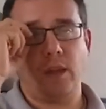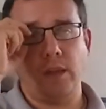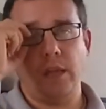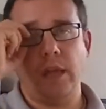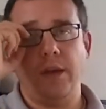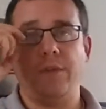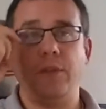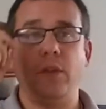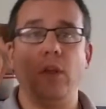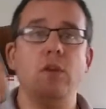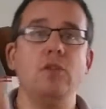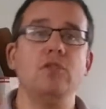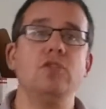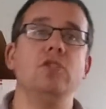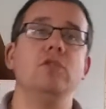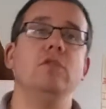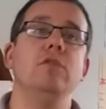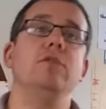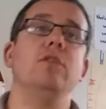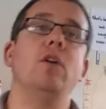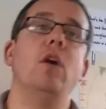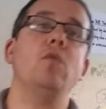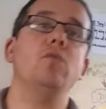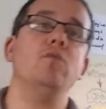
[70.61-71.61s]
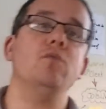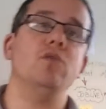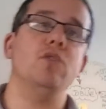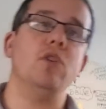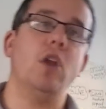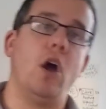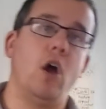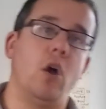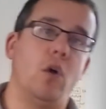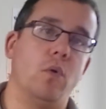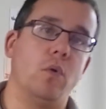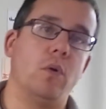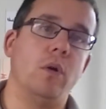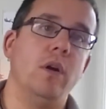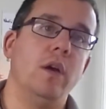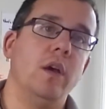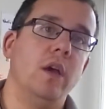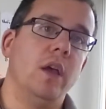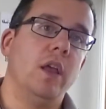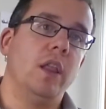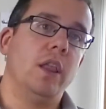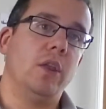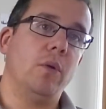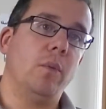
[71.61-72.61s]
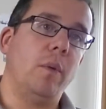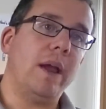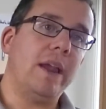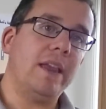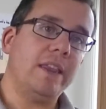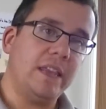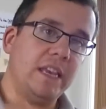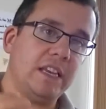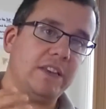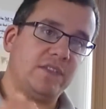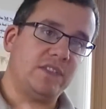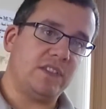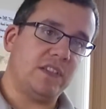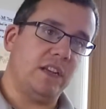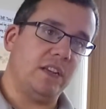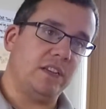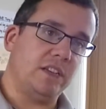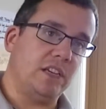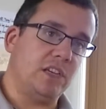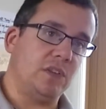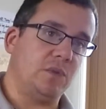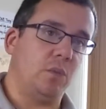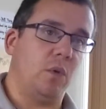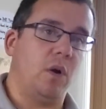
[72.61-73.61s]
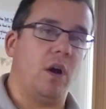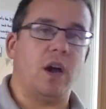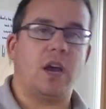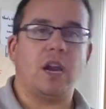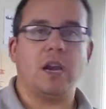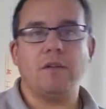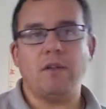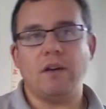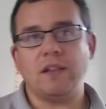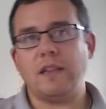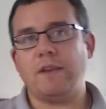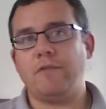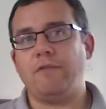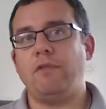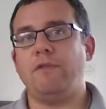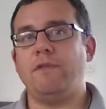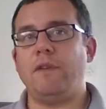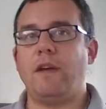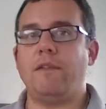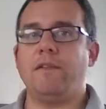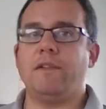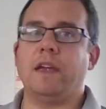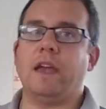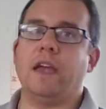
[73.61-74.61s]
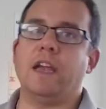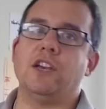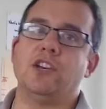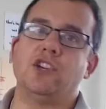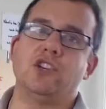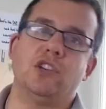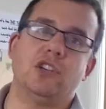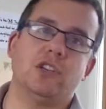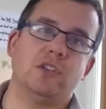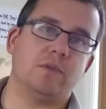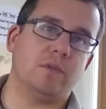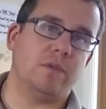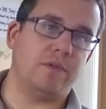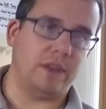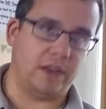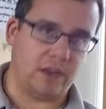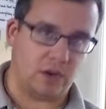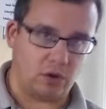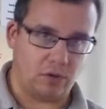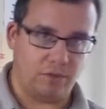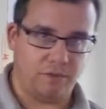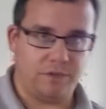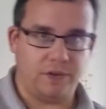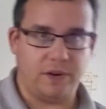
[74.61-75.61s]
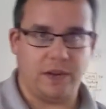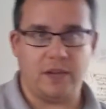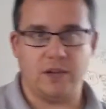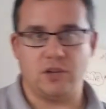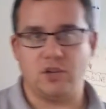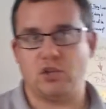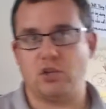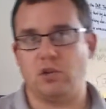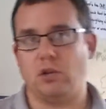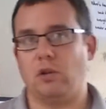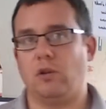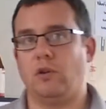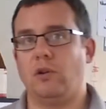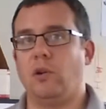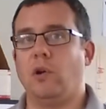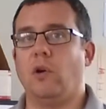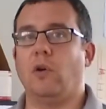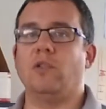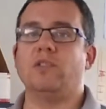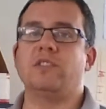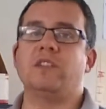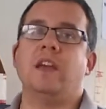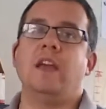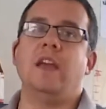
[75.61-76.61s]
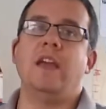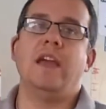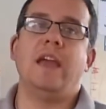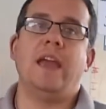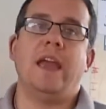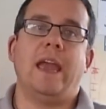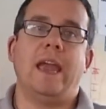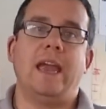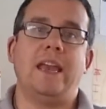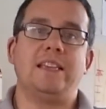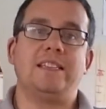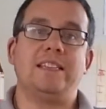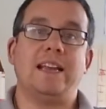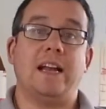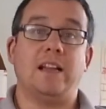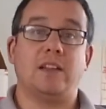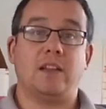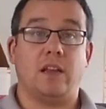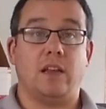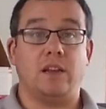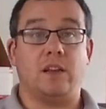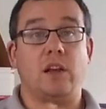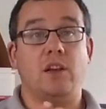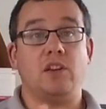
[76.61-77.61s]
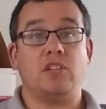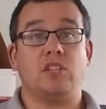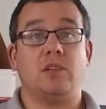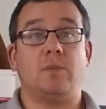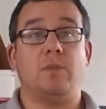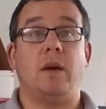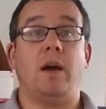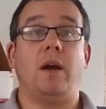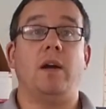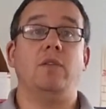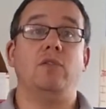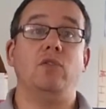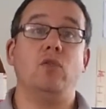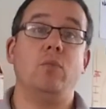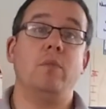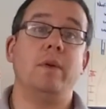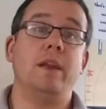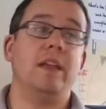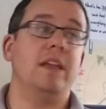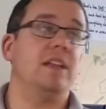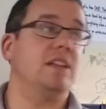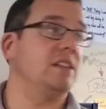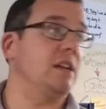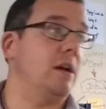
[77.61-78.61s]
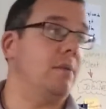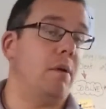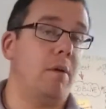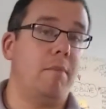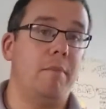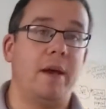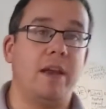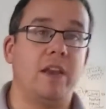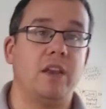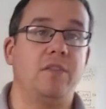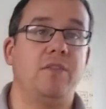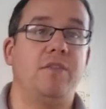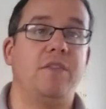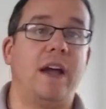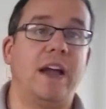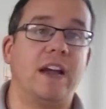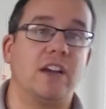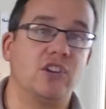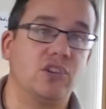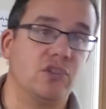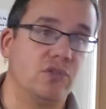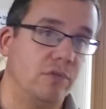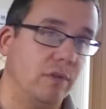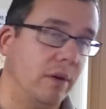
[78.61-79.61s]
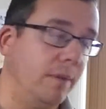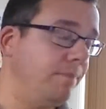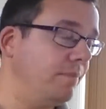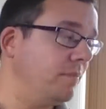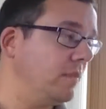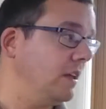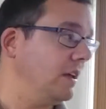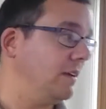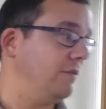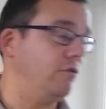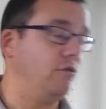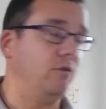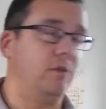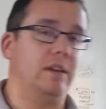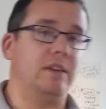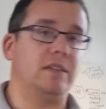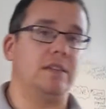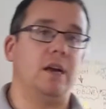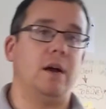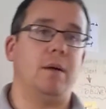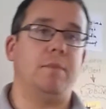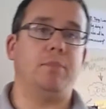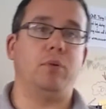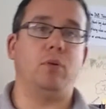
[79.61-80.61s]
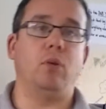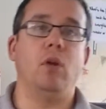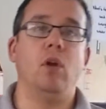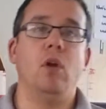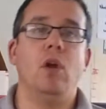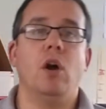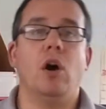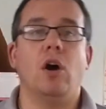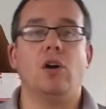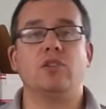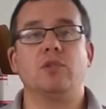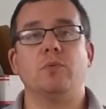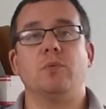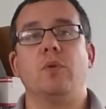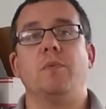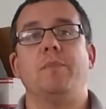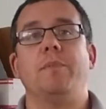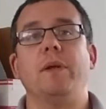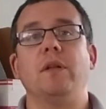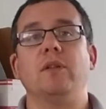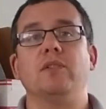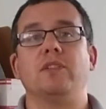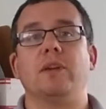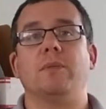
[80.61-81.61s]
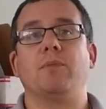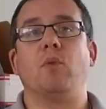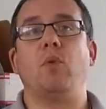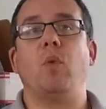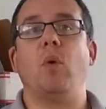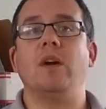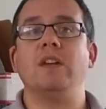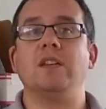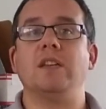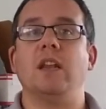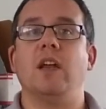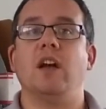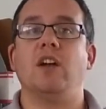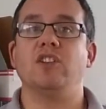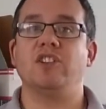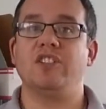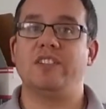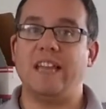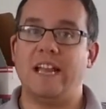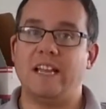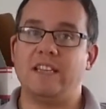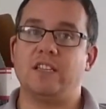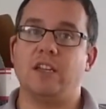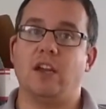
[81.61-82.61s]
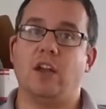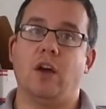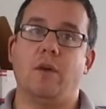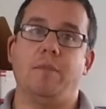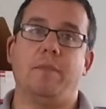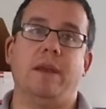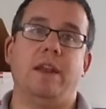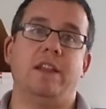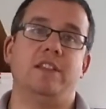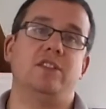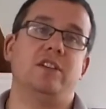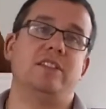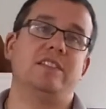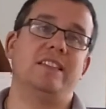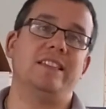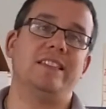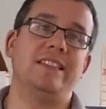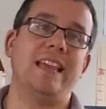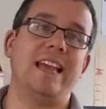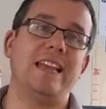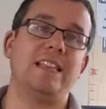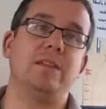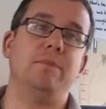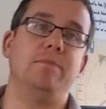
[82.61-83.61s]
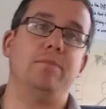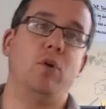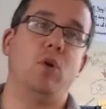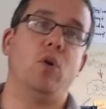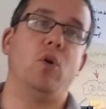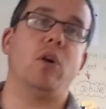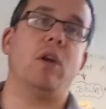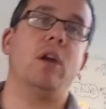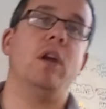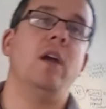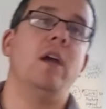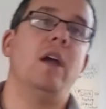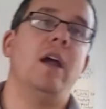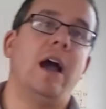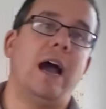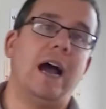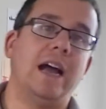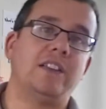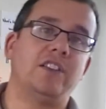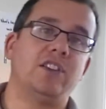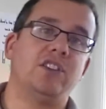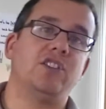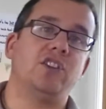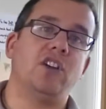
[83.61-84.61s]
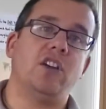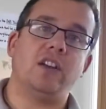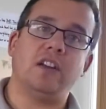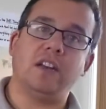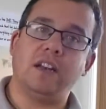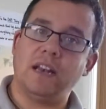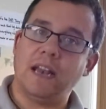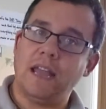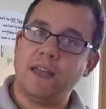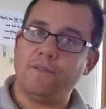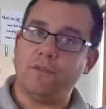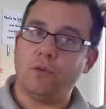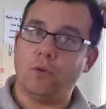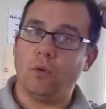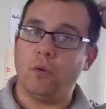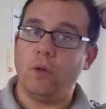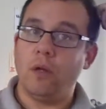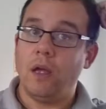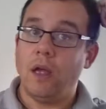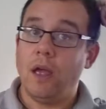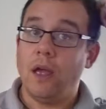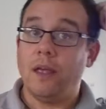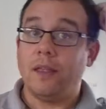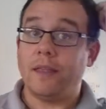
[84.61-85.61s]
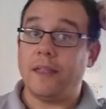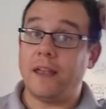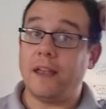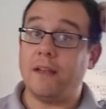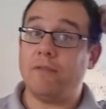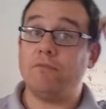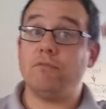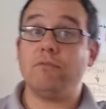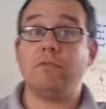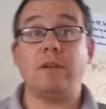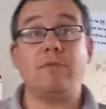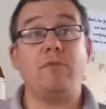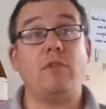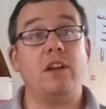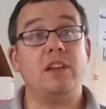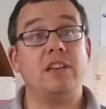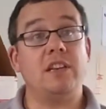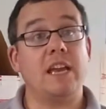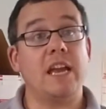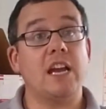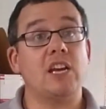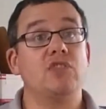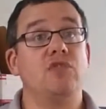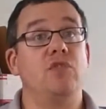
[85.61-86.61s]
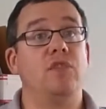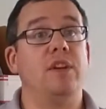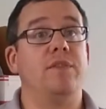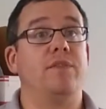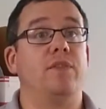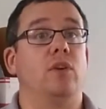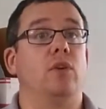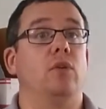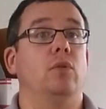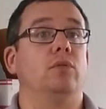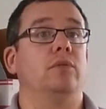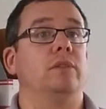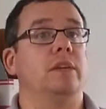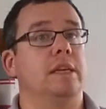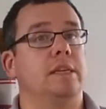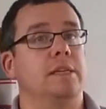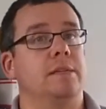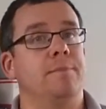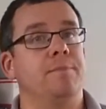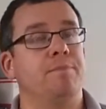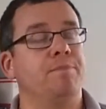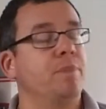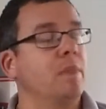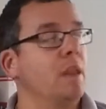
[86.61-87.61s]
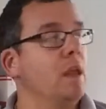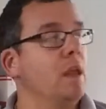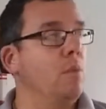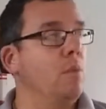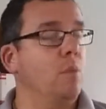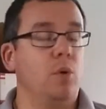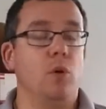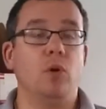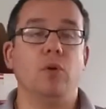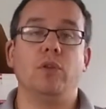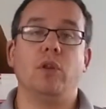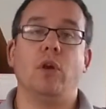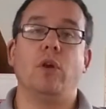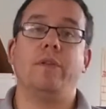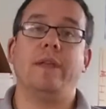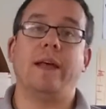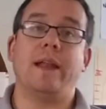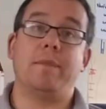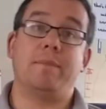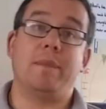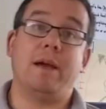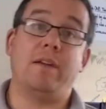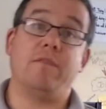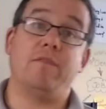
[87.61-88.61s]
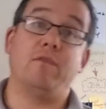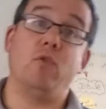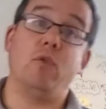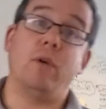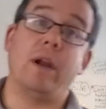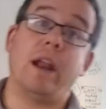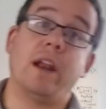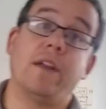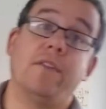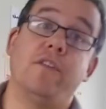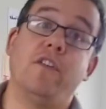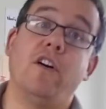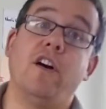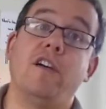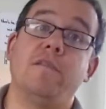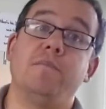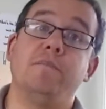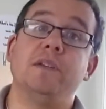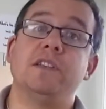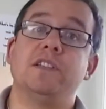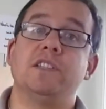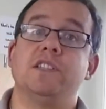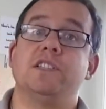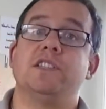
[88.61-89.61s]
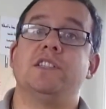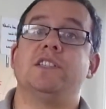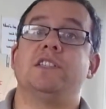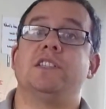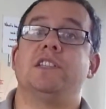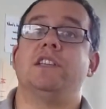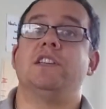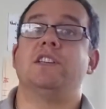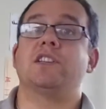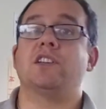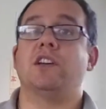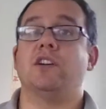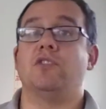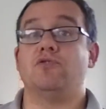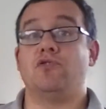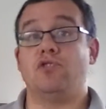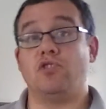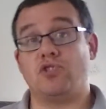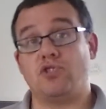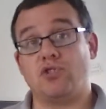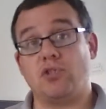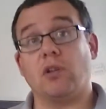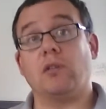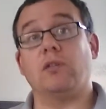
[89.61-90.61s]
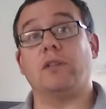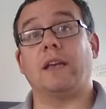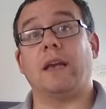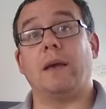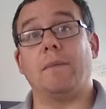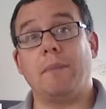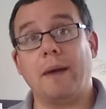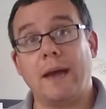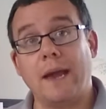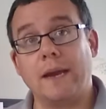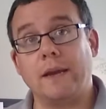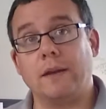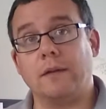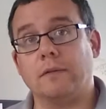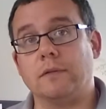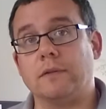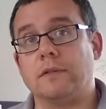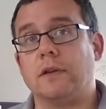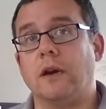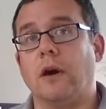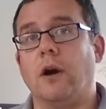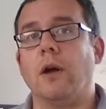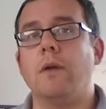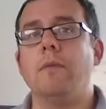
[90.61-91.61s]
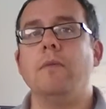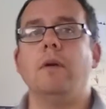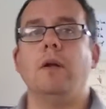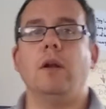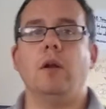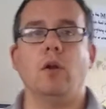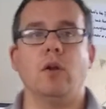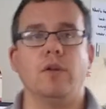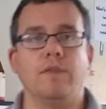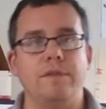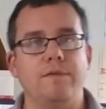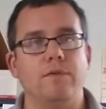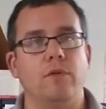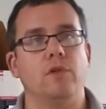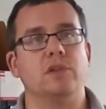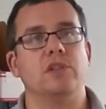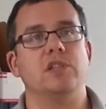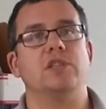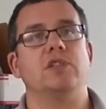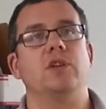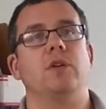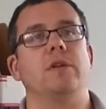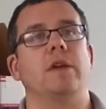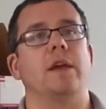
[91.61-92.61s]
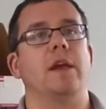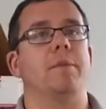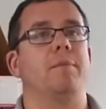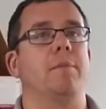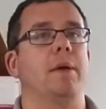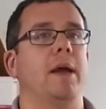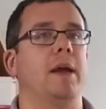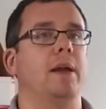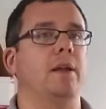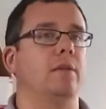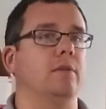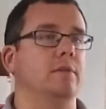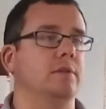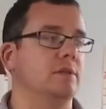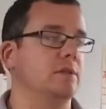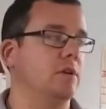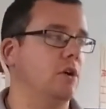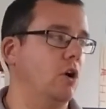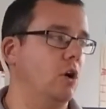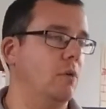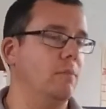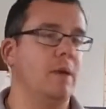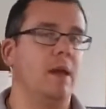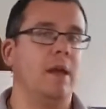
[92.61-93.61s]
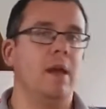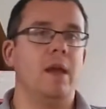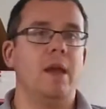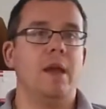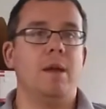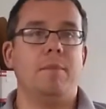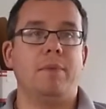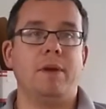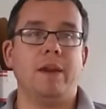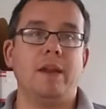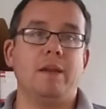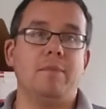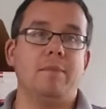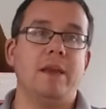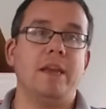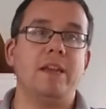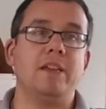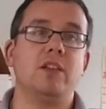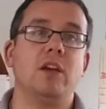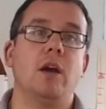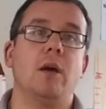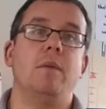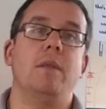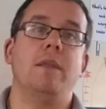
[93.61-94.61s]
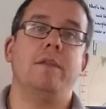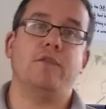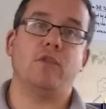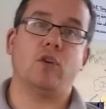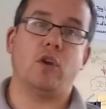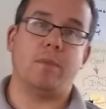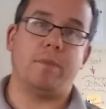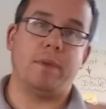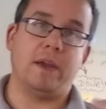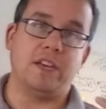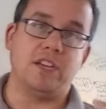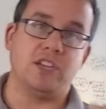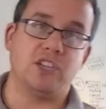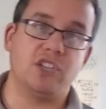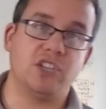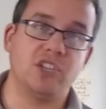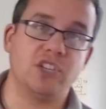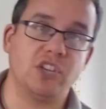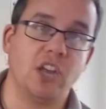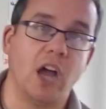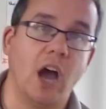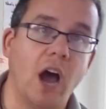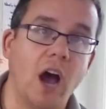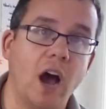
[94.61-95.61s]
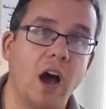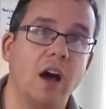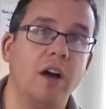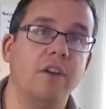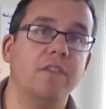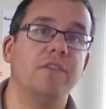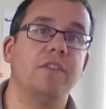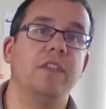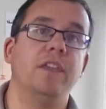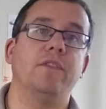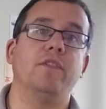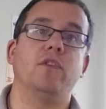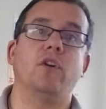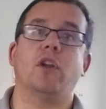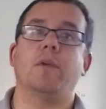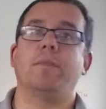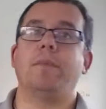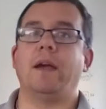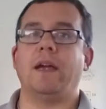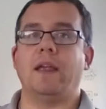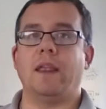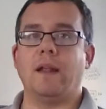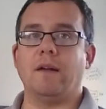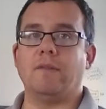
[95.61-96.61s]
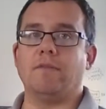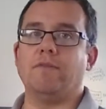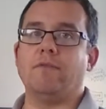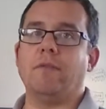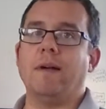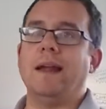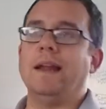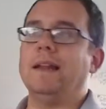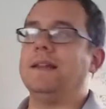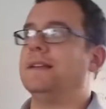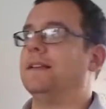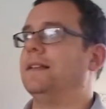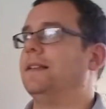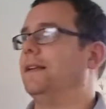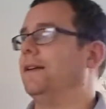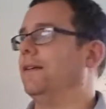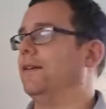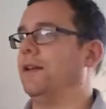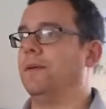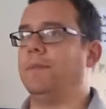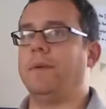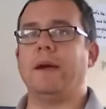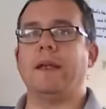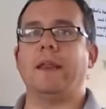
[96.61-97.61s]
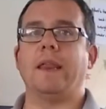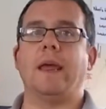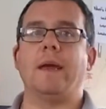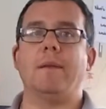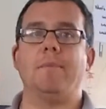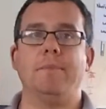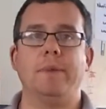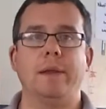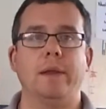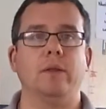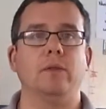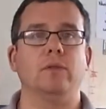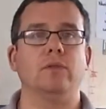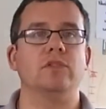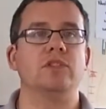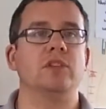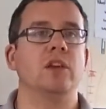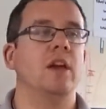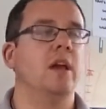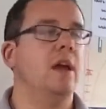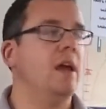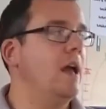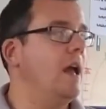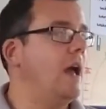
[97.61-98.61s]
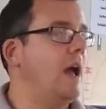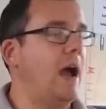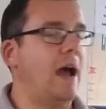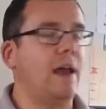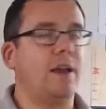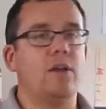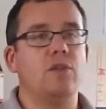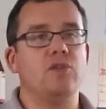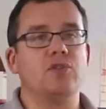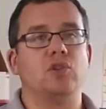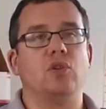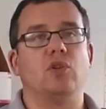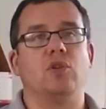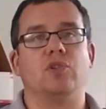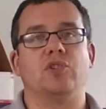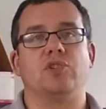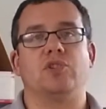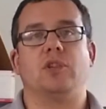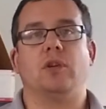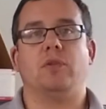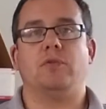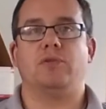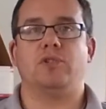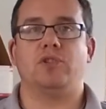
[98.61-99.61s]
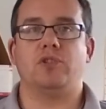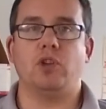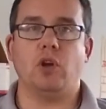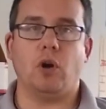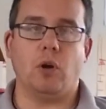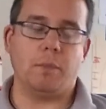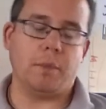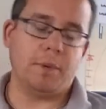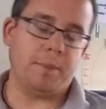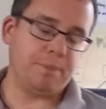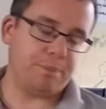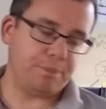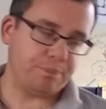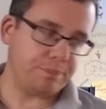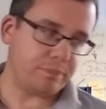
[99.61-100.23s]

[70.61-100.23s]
Now, for those of you who don't know, the way these facilities work, and there are different variations, whether they're confidential or not, is that a customer, normally it's a manufacturer, for example, or someone who builds up quite a large debtor liability, has a debtor book at a certain level, they come run into cash flow difficulties. We all know that about 4 out of 5 businesses in this country struggle to get paid on time. A lot of invoices don't get paid on time. But in the meantime, they've got to pay staff, they've got to pay their rent, they've got to pay their bills, and those costs don't stop.